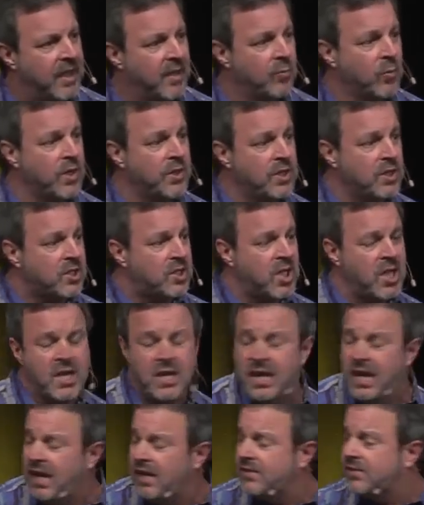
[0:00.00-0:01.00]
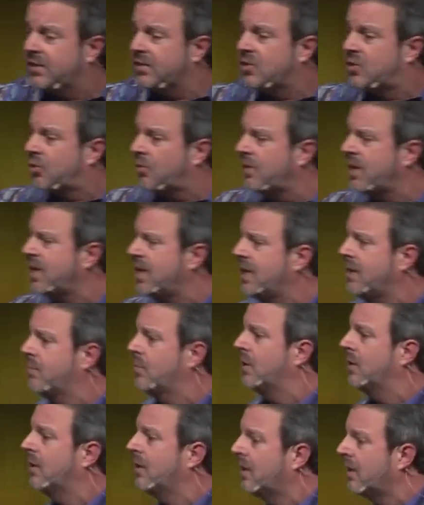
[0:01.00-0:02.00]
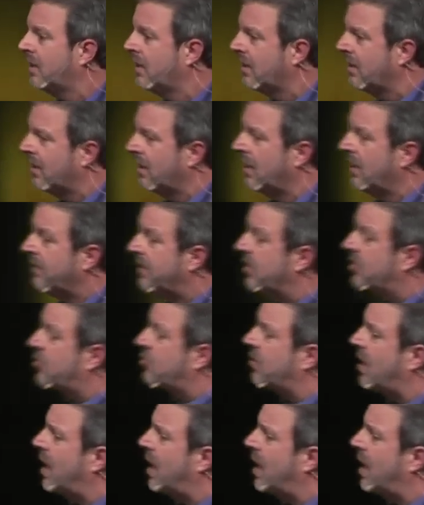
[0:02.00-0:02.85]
And when the king has a dream that